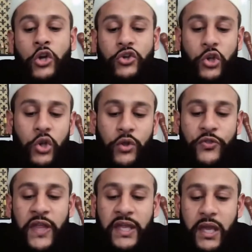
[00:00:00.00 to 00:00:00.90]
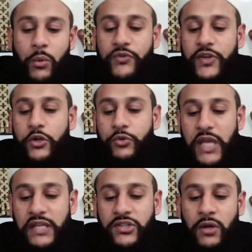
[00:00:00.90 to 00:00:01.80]
Do you think it was a
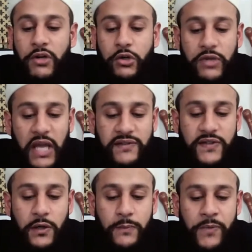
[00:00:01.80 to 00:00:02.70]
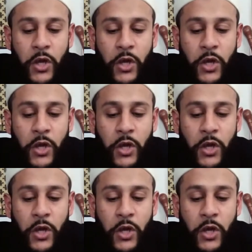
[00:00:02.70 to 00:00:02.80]
creation of a creator,